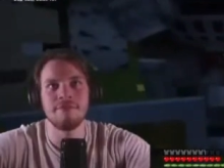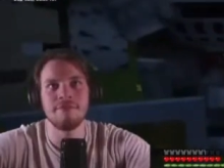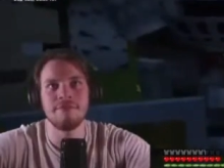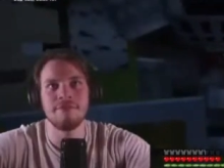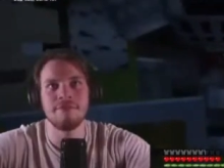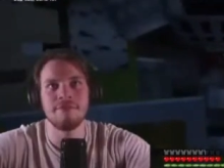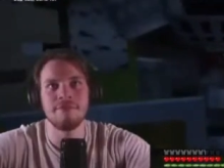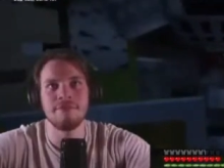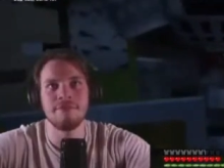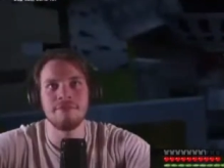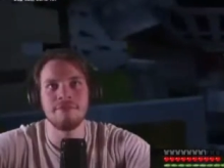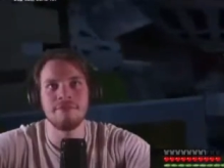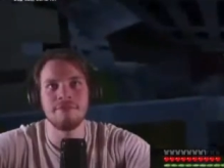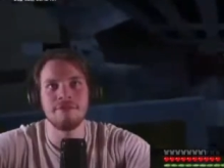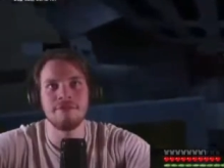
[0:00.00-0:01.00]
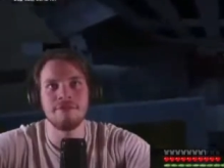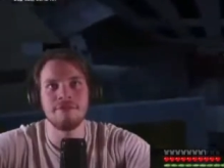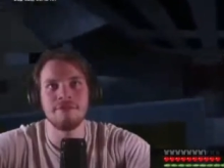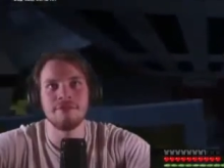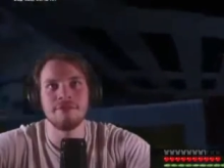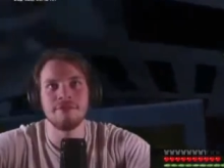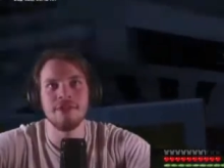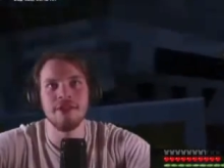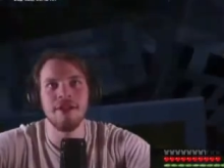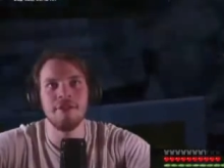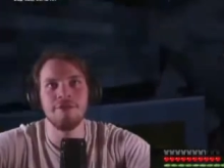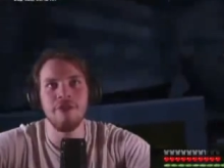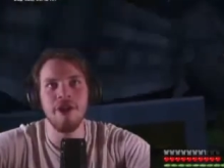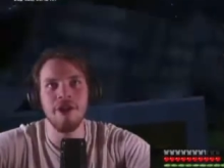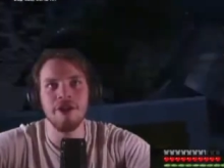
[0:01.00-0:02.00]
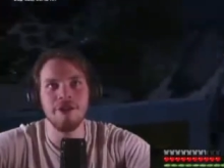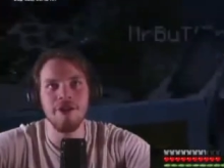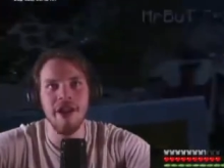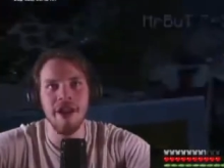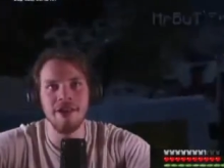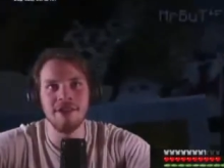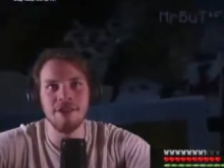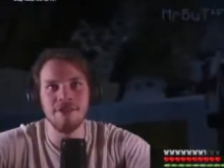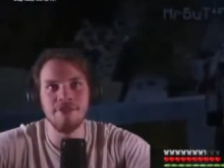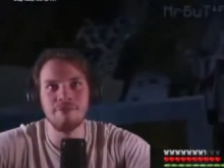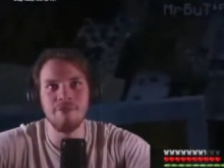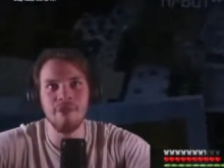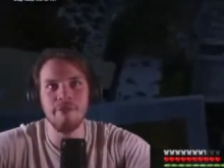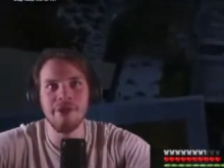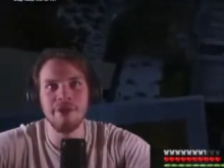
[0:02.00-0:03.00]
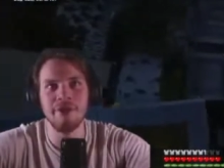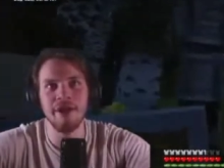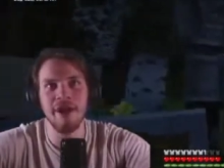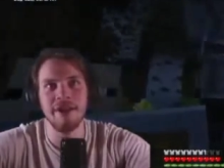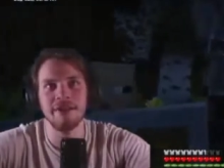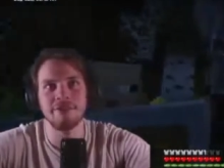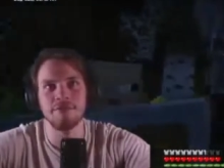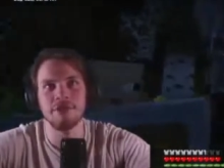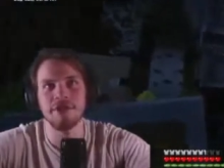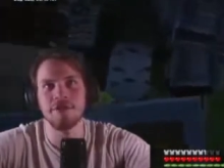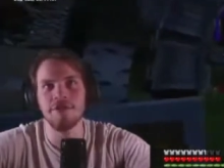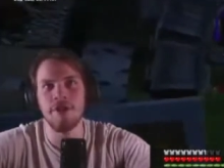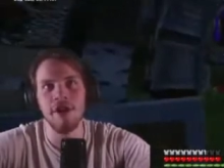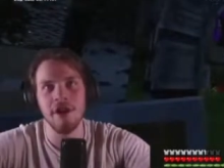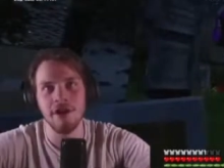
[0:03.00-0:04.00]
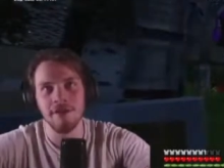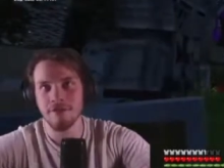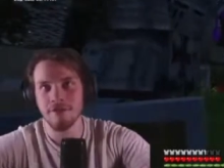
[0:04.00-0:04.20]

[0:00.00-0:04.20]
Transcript: I can't pick you up. Can I fly on your head? Can you put me on your head and we can fly?